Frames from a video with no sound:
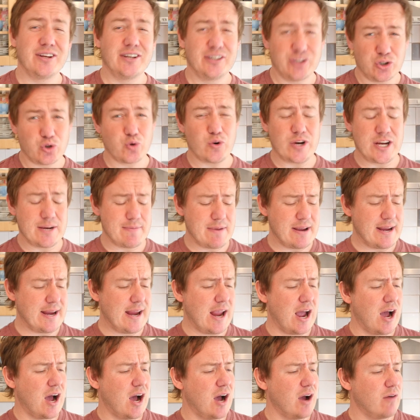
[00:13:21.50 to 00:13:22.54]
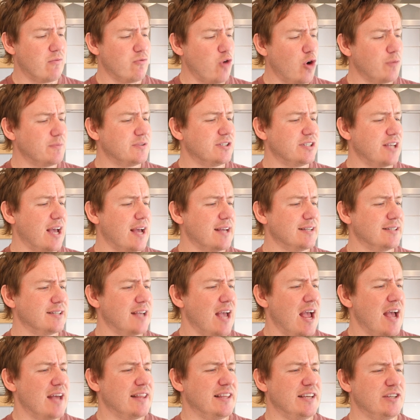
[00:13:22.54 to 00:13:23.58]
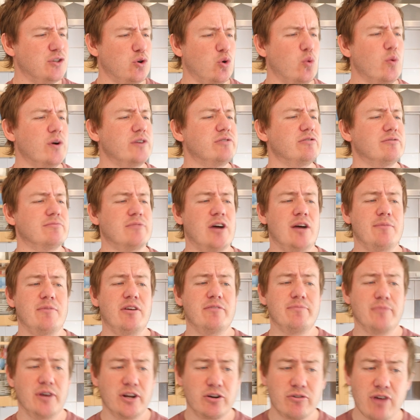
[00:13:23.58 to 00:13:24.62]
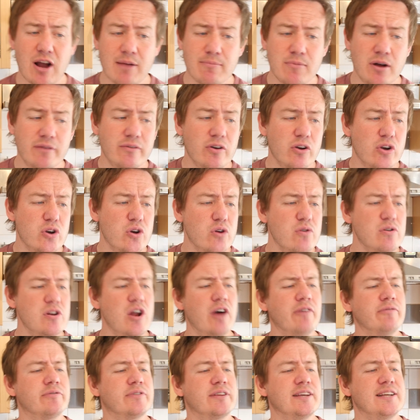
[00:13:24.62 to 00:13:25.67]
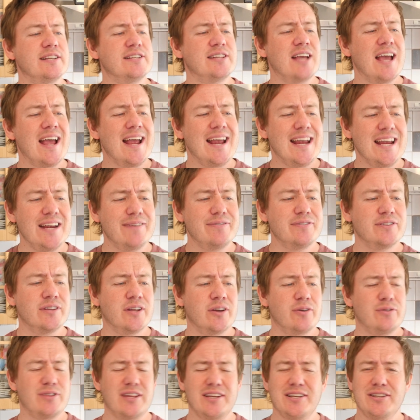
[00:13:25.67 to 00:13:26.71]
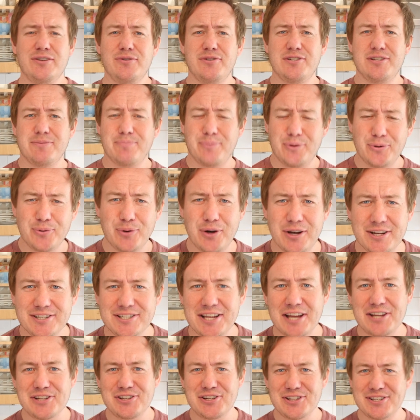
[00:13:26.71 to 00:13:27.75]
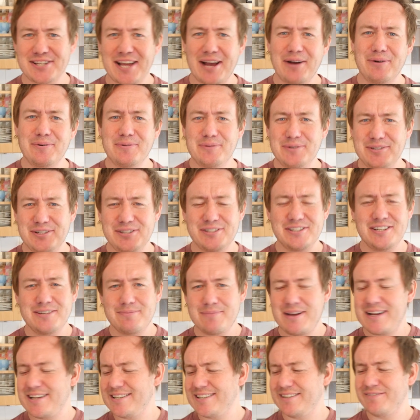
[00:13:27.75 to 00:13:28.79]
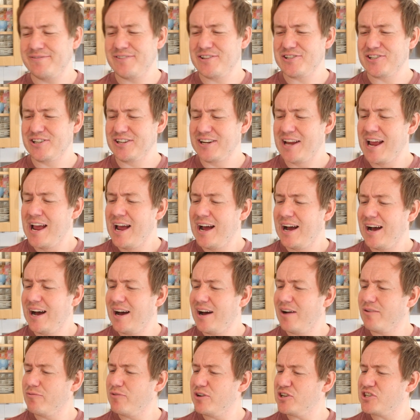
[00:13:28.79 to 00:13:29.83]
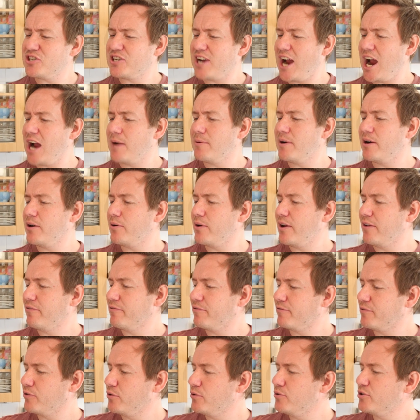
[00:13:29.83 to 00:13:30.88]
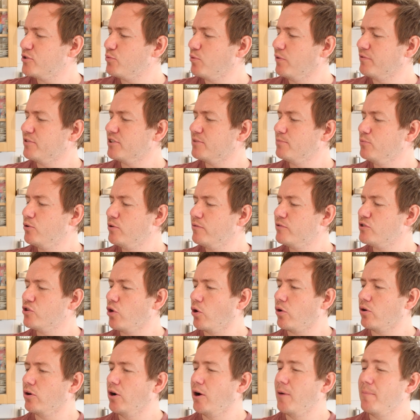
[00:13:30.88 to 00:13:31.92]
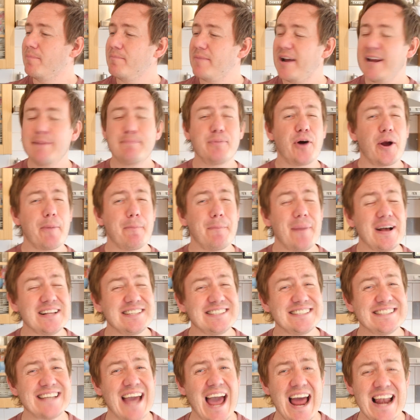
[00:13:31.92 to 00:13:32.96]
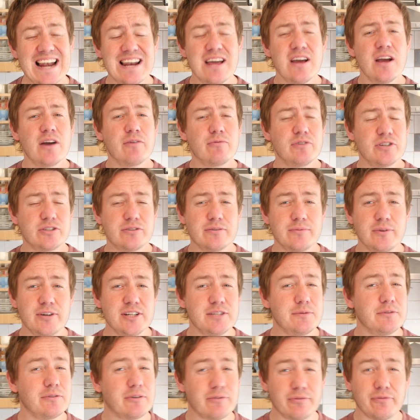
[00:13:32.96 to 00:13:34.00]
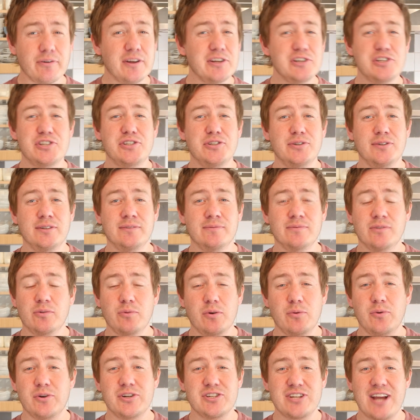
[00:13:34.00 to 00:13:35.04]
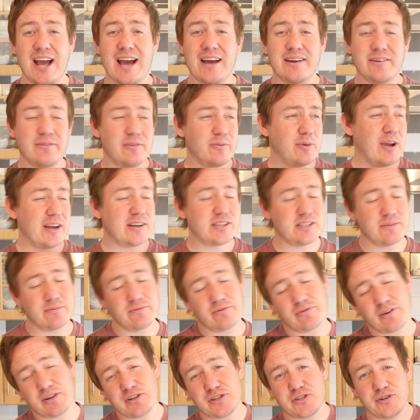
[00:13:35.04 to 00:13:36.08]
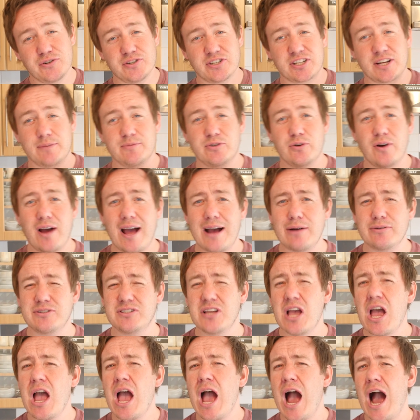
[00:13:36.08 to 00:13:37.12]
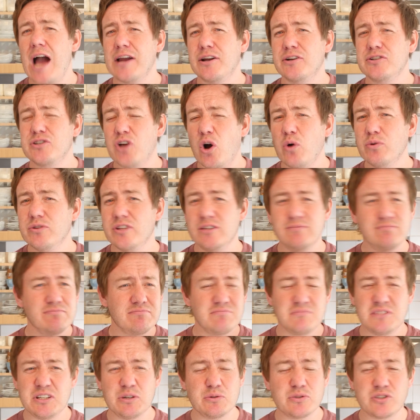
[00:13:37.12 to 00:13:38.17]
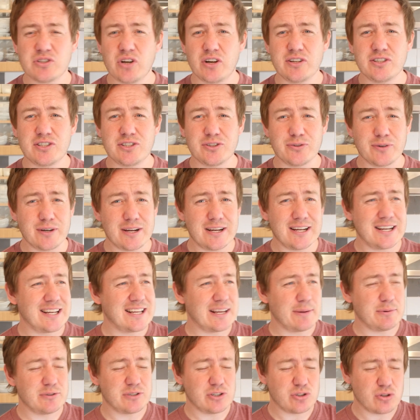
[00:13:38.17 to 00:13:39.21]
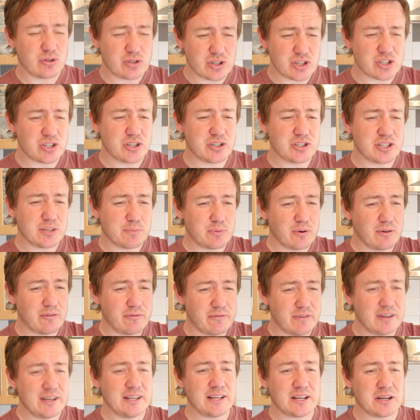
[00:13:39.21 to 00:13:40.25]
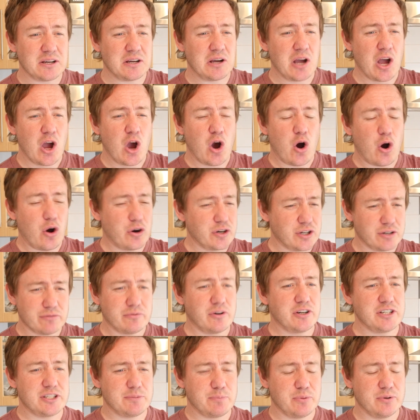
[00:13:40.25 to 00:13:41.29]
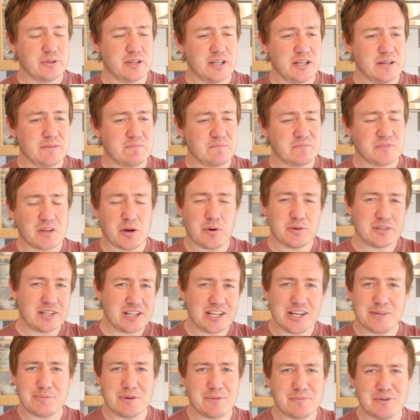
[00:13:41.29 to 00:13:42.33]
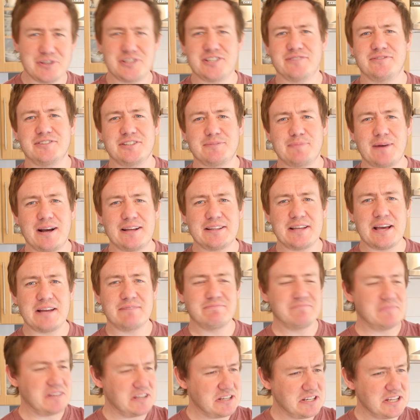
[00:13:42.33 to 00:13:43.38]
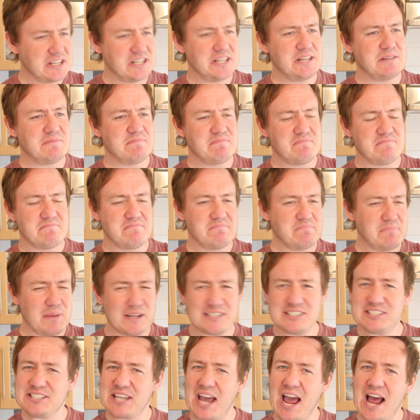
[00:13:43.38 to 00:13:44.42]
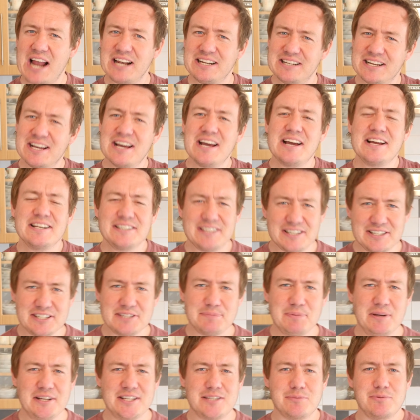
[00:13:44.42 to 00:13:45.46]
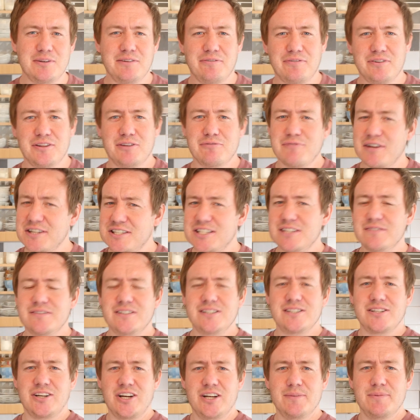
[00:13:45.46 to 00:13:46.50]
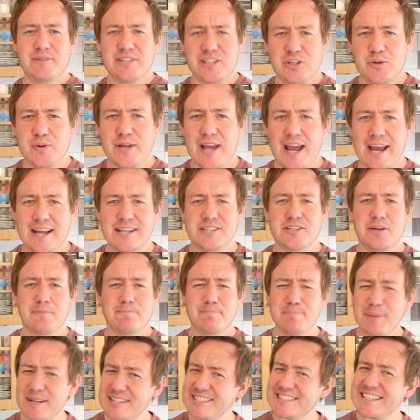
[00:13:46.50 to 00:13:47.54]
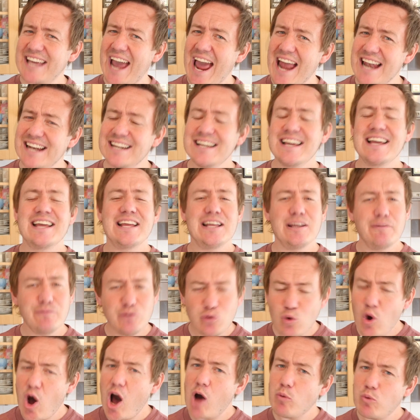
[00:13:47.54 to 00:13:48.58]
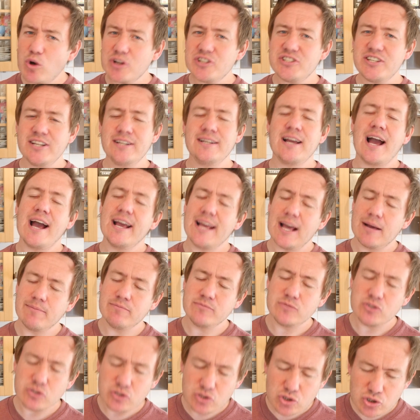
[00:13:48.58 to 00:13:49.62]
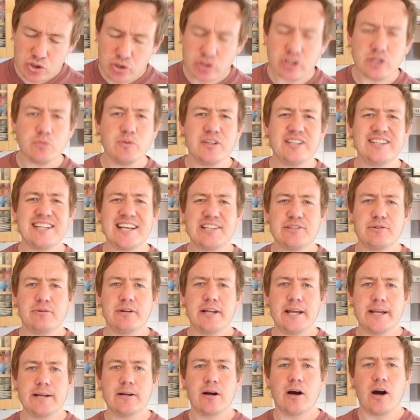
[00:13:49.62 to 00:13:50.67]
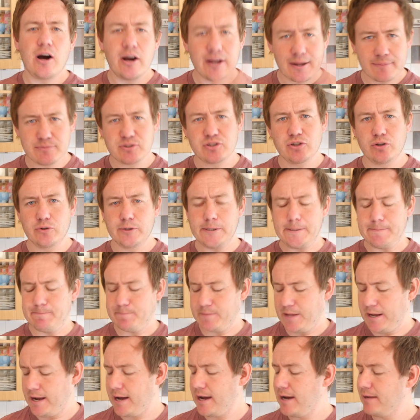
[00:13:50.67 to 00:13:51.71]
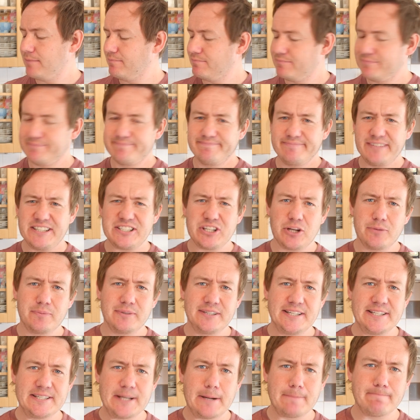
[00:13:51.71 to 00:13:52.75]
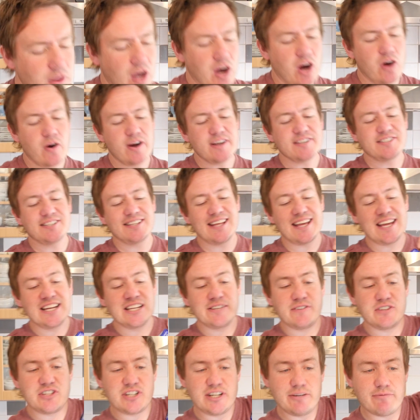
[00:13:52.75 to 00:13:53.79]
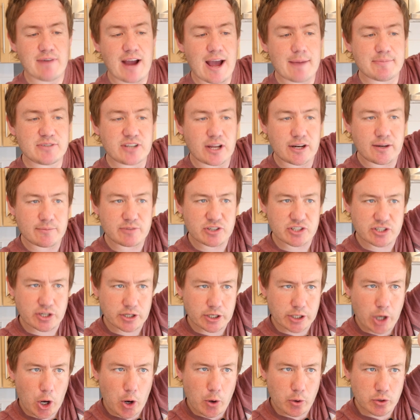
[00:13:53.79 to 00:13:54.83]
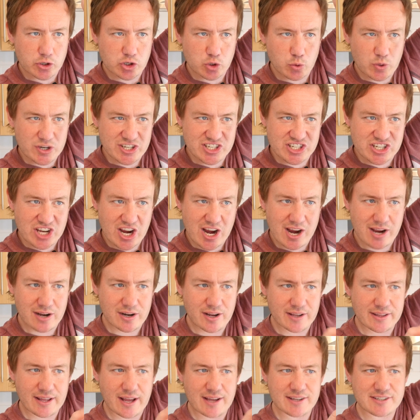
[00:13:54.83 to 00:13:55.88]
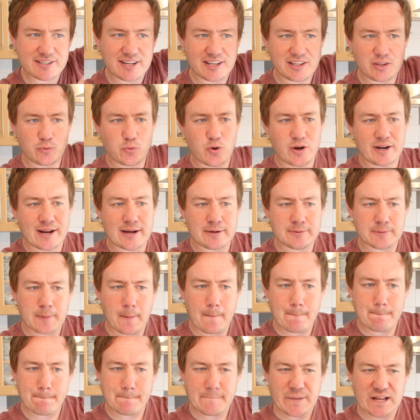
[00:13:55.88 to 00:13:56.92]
and creamy. Uh, Rob says, these always remind me of my grandmother who loved these, even though they used to pull her dentures out, which is an amazing vision. Uh, rich caramel infused with smooth chocolate made by Pascal, which reminds me of a French student that we once had. We had some French students come to our house and I told them, little side story here, it was a tradition to put vinegar on your rice pudding. I was a little bit mischievous back then. He did it Pascal didn't speak to me for the rest of his time in the UK. So Pascal, if you are watching, I am, je suis désolé, I am sorry. Uh, let's open these up. All right, so they're individually wrapped and I'm just gonna go twist it like that, take the one out.